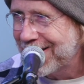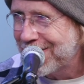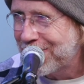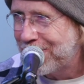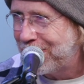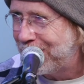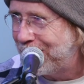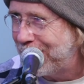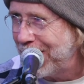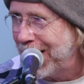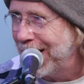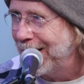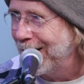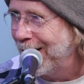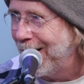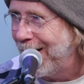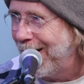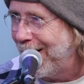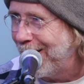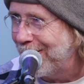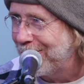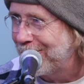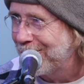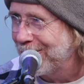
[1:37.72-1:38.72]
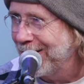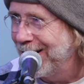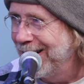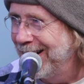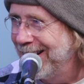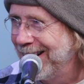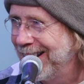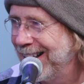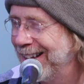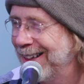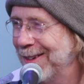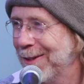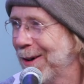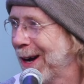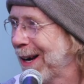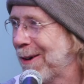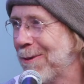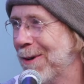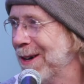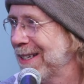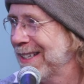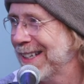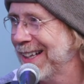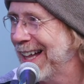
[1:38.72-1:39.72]
it just fell off. It like
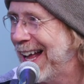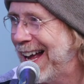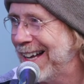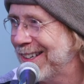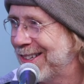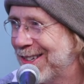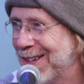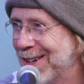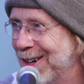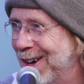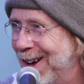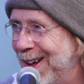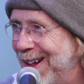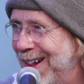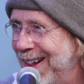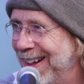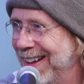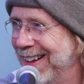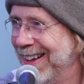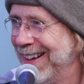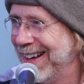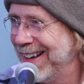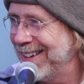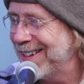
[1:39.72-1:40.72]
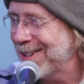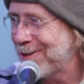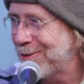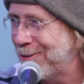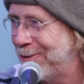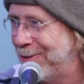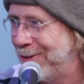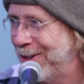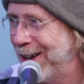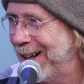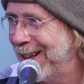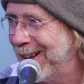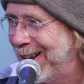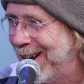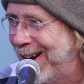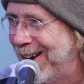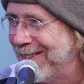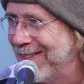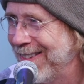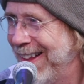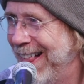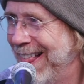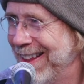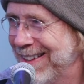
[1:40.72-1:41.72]
wasn't latched at all. Oh it just God. fell
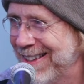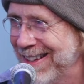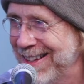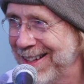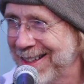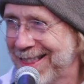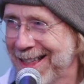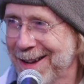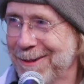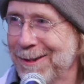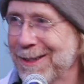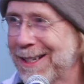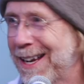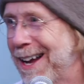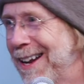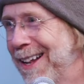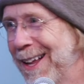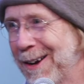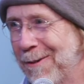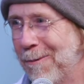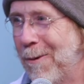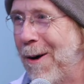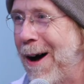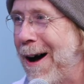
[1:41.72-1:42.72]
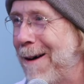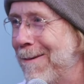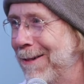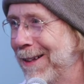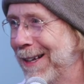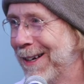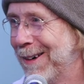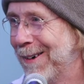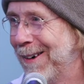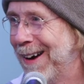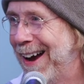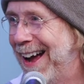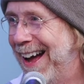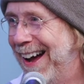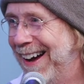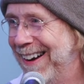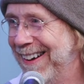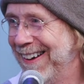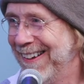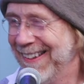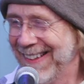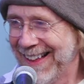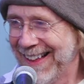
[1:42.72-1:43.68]
off. So the thing was kind of like wobbling around,